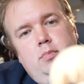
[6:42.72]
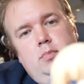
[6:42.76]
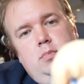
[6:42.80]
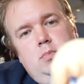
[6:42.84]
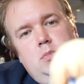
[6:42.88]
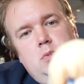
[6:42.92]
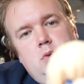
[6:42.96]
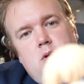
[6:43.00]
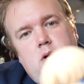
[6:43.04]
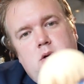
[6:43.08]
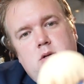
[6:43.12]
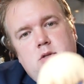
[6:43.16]

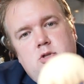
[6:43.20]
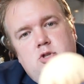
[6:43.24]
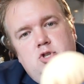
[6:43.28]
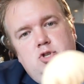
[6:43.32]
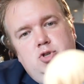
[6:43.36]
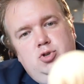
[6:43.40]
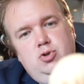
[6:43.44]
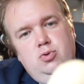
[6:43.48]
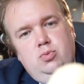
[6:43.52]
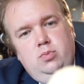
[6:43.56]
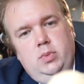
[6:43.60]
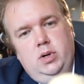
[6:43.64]
not
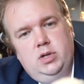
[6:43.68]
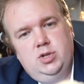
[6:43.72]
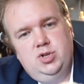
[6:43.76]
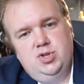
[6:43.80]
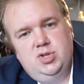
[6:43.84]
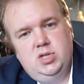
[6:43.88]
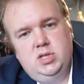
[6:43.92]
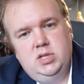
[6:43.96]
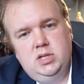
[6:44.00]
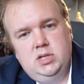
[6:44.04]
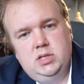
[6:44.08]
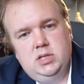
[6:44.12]
too
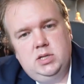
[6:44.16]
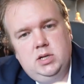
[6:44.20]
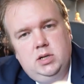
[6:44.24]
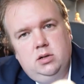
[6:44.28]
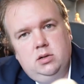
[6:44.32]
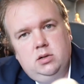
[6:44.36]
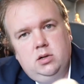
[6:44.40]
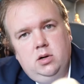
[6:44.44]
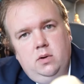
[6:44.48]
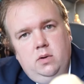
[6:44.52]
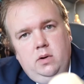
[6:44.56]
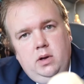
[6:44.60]
much
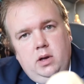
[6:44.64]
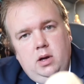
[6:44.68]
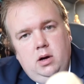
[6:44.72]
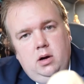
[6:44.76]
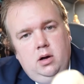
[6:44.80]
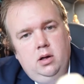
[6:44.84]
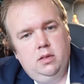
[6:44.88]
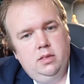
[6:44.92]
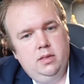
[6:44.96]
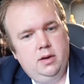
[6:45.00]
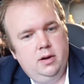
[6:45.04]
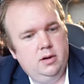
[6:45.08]
detail going
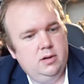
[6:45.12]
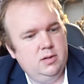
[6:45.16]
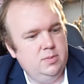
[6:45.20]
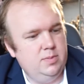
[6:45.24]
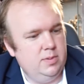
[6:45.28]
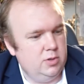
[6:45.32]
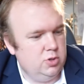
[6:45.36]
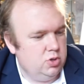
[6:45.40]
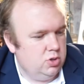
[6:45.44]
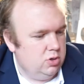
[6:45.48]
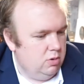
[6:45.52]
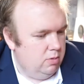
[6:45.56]
on there,
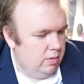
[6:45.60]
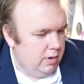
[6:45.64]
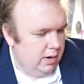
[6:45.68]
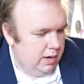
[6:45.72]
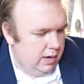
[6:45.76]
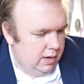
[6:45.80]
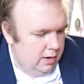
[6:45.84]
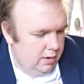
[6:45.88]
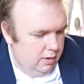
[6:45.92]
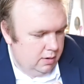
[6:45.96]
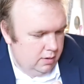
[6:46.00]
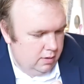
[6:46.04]
especially right
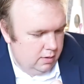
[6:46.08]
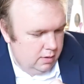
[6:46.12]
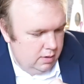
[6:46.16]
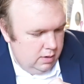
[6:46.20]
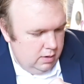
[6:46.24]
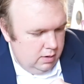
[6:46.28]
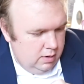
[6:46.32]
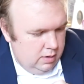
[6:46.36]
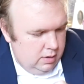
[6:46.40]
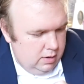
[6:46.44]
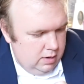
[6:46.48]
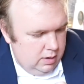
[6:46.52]
here
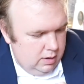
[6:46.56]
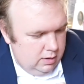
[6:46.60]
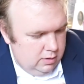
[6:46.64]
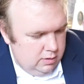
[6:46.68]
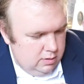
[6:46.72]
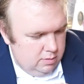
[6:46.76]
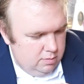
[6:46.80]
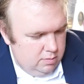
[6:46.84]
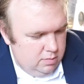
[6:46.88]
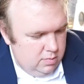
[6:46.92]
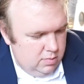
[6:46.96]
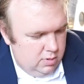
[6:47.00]
in
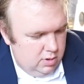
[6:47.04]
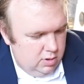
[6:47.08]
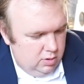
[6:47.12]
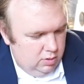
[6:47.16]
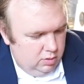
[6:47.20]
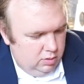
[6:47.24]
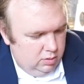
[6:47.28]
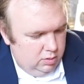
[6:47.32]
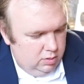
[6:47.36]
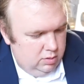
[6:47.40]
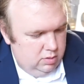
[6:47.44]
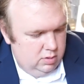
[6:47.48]
the
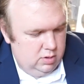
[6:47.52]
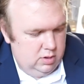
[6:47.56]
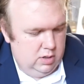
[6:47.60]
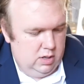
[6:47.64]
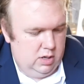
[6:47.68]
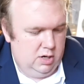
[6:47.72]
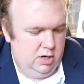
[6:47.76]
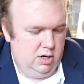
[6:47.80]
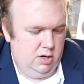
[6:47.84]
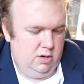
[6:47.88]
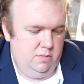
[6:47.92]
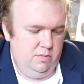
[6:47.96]
middle,
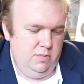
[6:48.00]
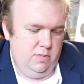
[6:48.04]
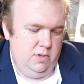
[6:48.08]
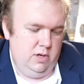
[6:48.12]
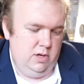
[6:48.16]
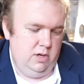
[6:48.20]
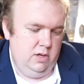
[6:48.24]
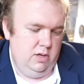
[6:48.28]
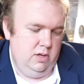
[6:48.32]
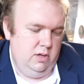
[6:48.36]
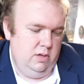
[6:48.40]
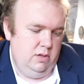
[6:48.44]

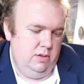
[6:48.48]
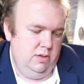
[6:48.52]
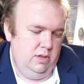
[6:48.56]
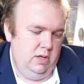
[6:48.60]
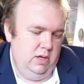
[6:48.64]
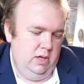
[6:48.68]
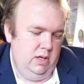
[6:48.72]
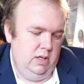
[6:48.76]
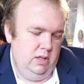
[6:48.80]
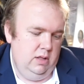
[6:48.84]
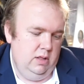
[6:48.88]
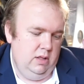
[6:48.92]
the
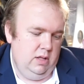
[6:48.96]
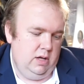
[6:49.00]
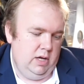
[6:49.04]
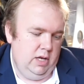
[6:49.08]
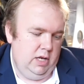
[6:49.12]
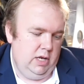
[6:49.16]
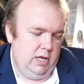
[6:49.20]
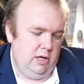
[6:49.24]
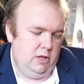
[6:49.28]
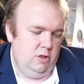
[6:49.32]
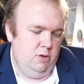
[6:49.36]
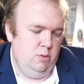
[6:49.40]

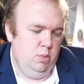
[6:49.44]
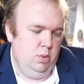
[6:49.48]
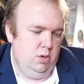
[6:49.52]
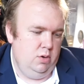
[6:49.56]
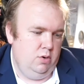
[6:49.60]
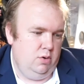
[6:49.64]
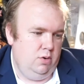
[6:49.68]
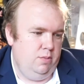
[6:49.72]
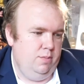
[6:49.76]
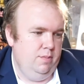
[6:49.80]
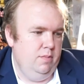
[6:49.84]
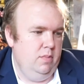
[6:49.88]
line down the
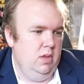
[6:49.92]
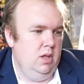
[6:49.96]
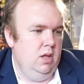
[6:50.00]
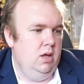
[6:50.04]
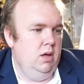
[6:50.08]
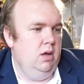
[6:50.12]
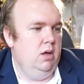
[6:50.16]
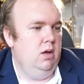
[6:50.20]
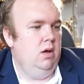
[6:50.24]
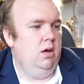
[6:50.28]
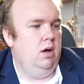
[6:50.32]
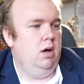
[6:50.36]
middle.
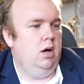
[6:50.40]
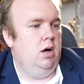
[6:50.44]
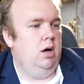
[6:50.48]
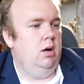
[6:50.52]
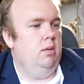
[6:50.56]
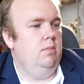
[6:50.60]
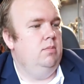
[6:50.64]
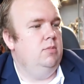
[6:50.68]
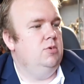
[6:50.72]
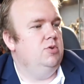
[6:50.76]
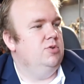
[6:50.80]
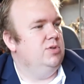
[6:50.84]

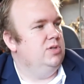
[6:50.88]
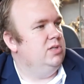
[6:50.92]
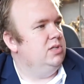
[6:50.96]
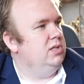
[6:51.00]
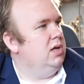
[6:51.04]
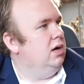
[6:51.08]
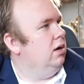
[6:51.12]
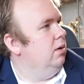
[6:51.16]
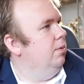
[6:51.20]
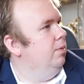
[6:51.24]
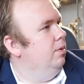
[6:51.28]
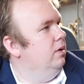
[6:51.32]
There's
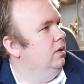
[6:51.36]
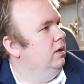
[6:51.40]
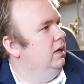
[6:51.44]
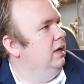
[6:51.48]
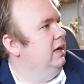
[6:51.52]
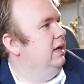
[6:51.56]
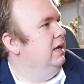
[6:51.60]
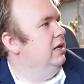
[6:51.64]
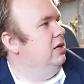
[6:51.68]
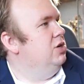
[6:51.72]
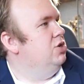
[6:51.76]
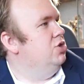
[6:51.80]
not really
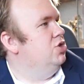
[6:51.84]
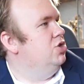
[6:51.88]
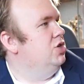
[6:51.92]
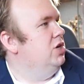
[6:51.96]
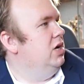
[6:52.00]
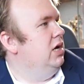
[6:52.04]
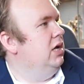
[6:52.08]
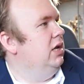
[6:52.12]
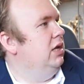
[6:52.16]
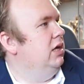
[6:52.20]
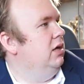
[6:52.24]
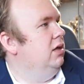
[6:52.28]
any
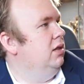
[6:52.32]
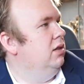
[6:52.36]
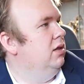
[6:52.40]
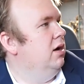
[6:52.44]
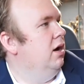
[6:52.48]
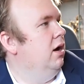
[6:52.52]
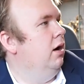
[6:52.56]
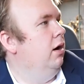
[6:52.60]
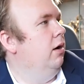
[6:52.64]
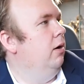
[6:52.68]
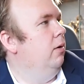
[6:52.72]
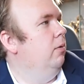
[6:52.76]
shading
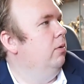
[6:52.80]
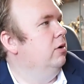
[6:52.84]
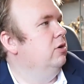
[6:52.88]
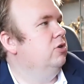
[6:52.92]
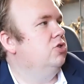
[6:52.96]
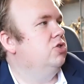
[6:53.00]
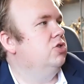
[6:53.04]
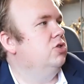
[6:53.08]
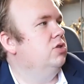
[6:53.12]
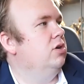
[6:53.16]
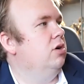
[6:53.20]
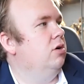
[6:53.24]
there,
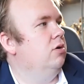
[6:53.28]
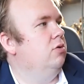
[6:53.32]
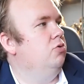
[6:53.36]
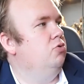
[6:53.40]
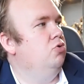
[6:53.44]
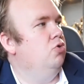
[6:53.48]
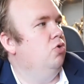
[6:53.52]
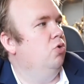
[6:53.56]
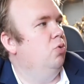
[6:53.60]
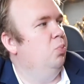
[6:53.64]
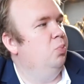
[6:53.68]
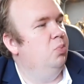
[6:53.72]
which there
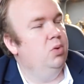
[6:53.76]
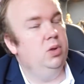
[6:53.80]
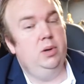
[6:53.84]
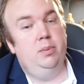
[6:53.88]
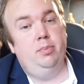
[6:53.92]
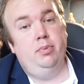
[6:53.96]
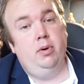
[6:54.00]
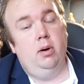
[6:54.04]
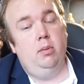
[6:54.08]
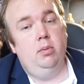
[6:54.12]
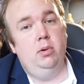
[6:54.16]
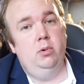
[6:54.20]
normally
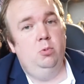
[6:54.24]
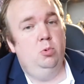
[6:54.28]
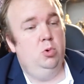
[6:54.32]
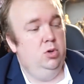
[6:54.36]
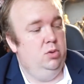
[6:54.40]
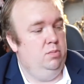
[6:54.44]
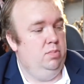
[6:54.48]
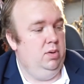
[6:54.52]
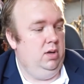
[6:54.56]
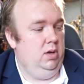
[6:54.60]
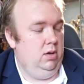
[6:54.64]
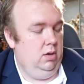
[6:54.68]
probably
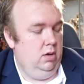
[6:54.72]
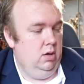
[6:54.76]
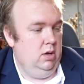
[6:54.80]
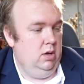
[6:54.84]
would be,